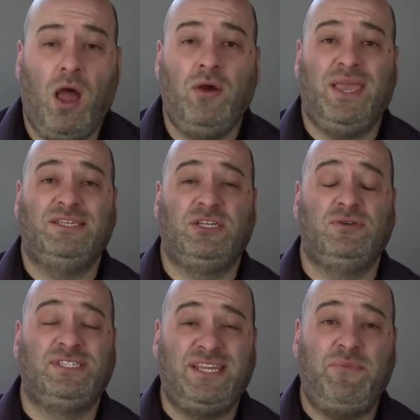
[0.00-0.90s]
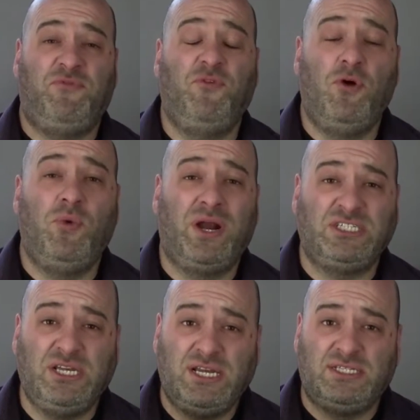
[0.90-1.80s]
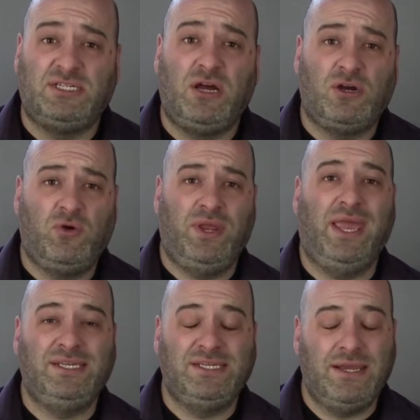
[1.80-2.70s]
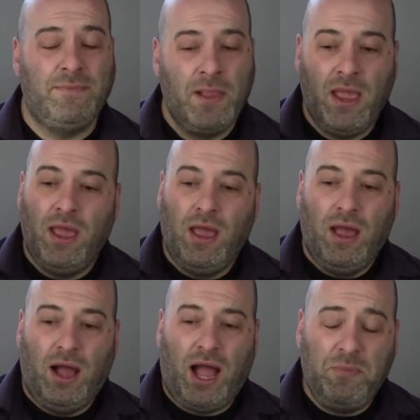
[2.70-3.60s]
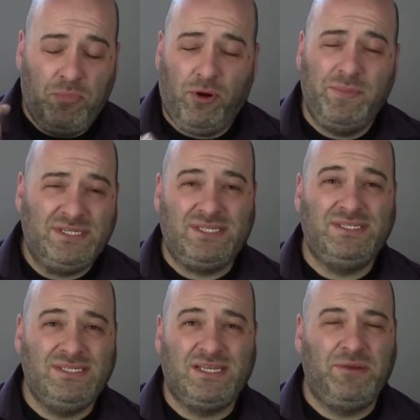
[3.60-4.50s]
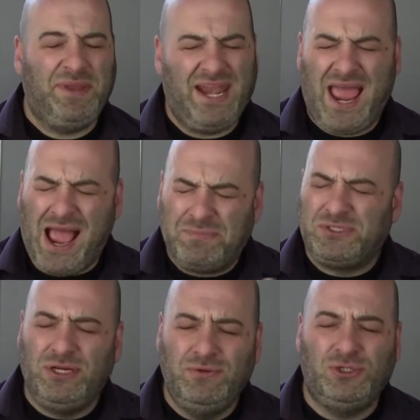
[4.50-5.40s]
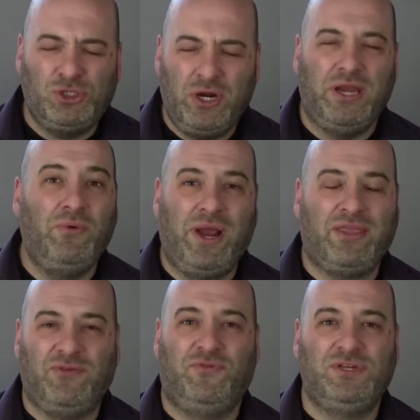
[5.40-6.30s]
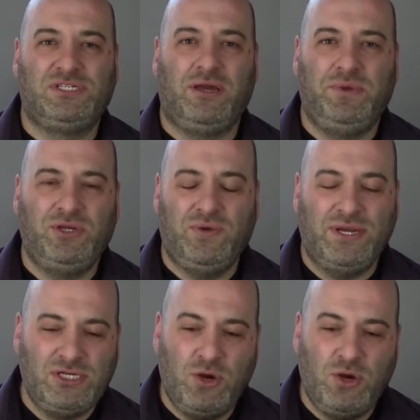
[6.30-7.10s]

Okay, so step 4, we're actually going to start creating. I promise this is going to be an absolute train wreck the first time you do it.